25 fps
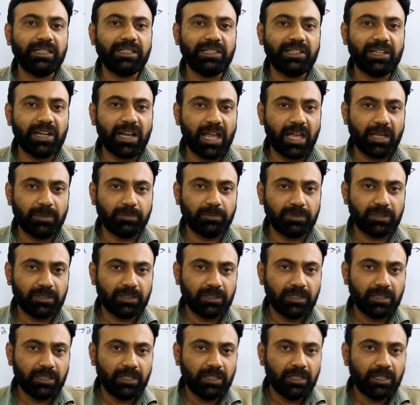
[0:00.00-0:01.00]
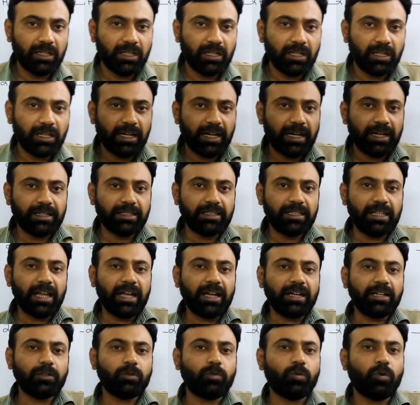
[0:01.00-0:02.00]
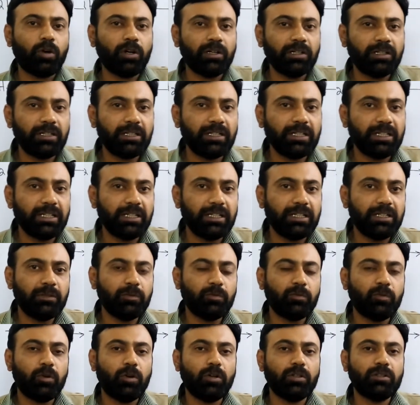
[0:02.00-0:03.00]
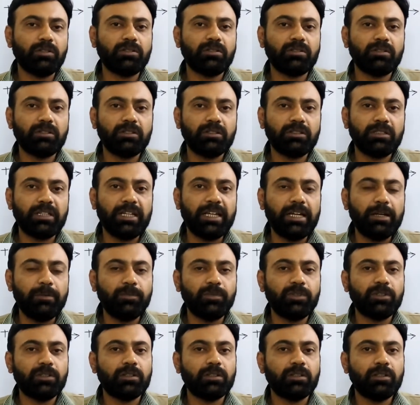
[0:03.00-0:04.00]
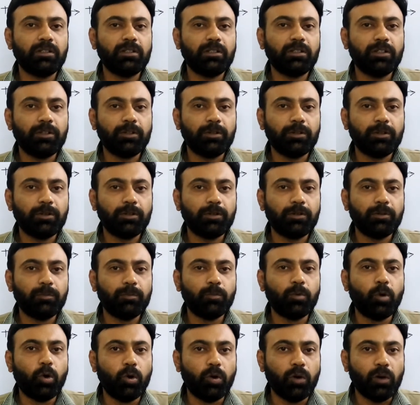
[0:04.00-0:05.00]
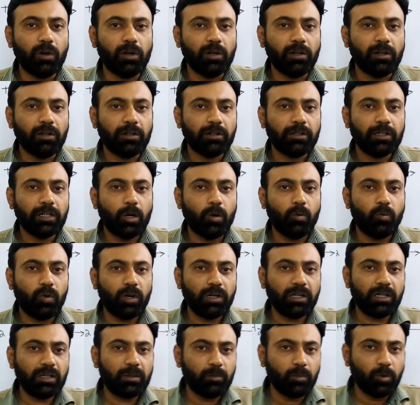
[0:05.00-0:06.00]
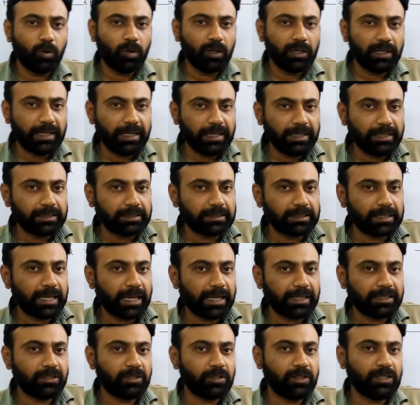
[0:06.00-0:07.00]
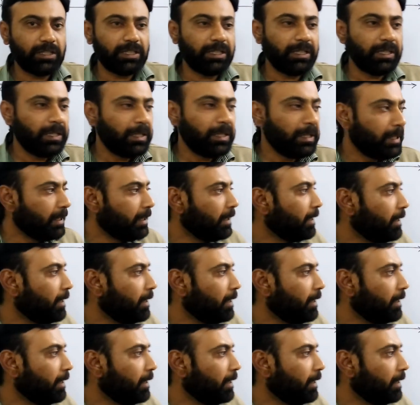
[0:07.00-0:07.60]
in grams. And that quantity was named mole. Now what a mole is, actually